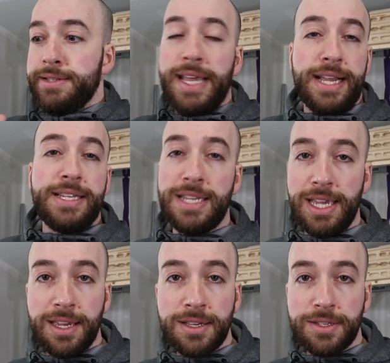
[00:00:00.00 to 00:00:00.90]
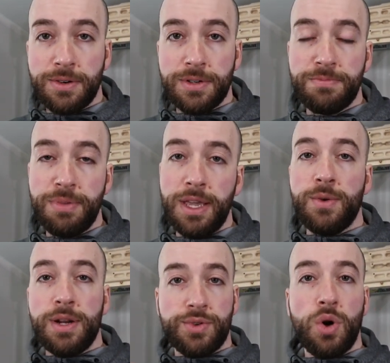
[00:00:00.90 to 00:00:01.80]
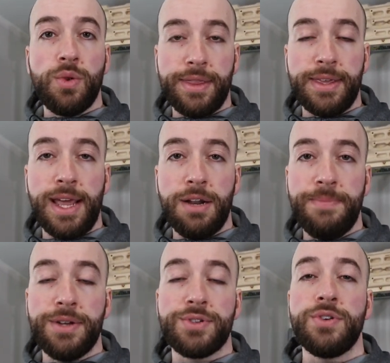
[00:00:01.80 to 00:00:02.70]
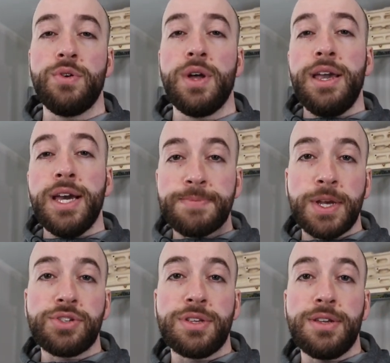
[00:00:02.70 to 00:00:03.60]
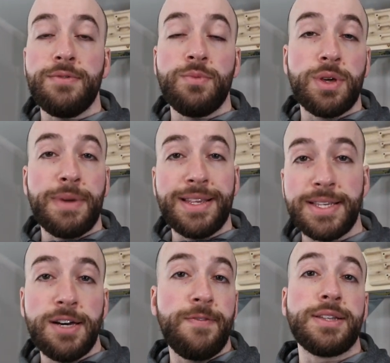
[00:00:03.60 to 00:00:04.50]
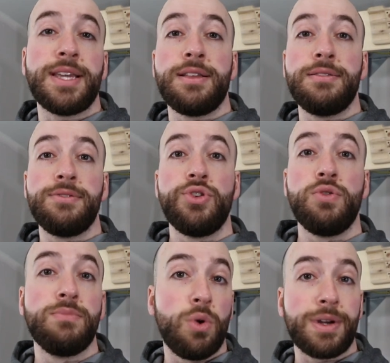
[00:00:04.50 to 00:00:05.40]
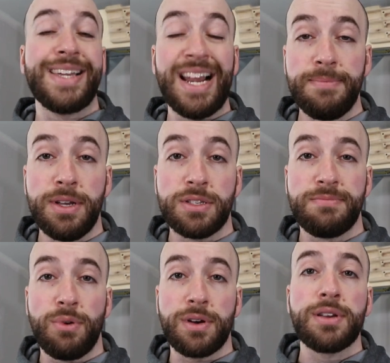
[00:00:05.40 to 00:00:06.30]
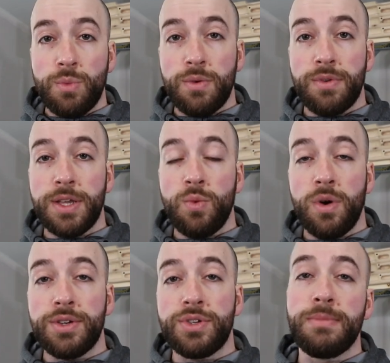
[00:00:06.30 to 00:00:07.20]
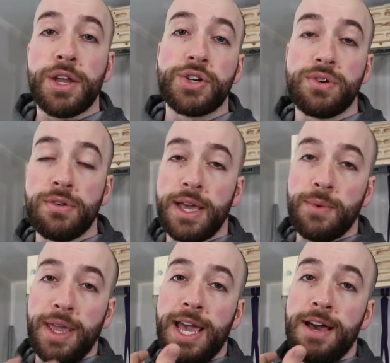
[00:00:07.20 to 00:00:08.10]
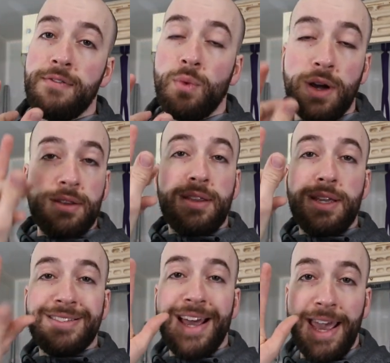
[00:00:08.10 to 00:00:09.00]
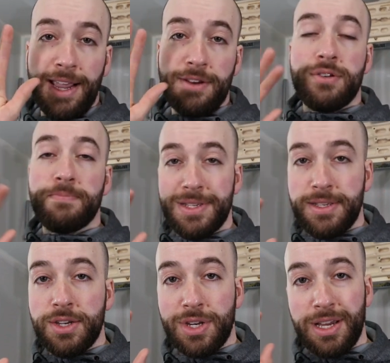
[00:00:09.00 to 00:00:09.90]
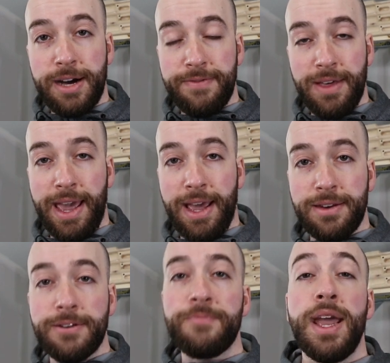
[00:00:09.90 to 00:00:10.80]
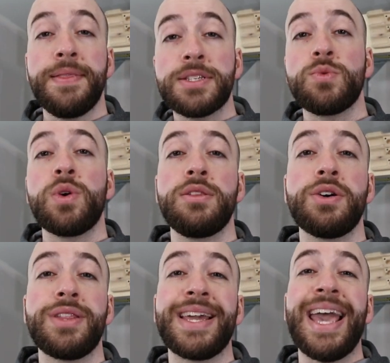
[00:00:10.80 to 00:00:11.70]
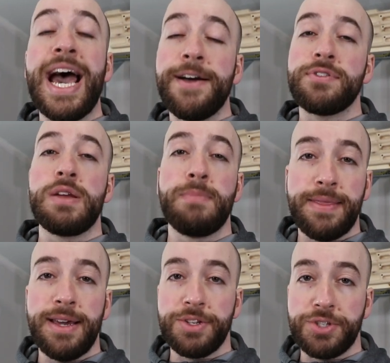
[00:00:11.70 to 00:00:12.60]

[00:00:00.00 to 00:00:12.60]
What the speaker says: technique, so to speak, when I was holding the kettlebell. So especially with myself, because I do more kettlebell sport, we really want to make sure that we have, one, the diagonal positioning of the handle. And this is what it looked like after I made that